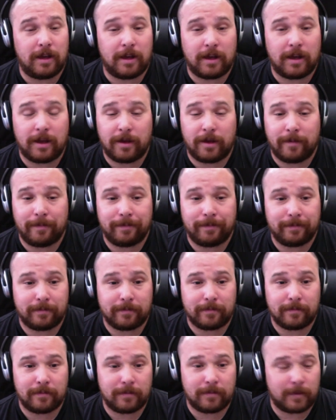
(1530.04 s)

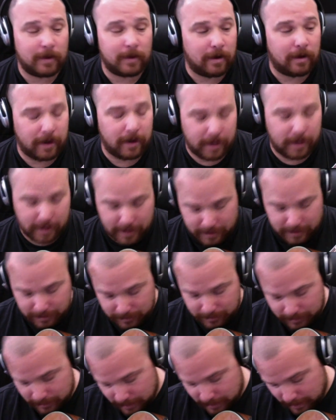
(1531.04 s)
All right,
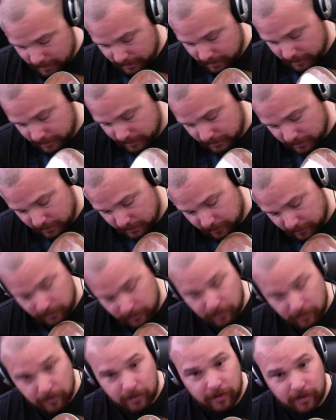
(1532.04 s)
guys, that does it
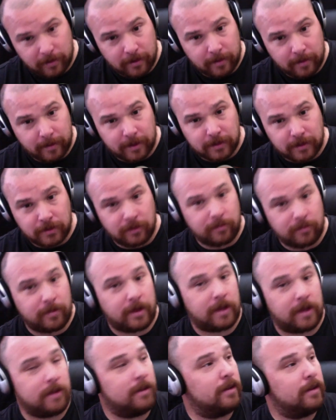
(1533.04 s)
for... Let me tune
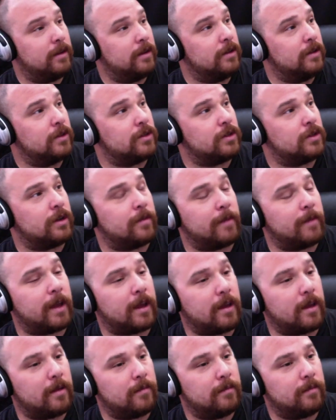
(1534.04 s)
my string
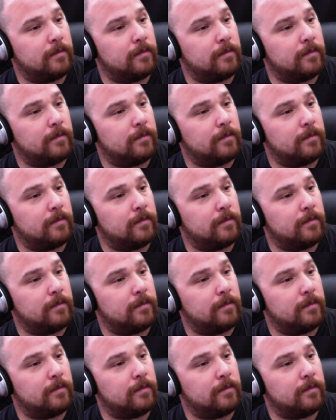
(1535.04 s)
back up.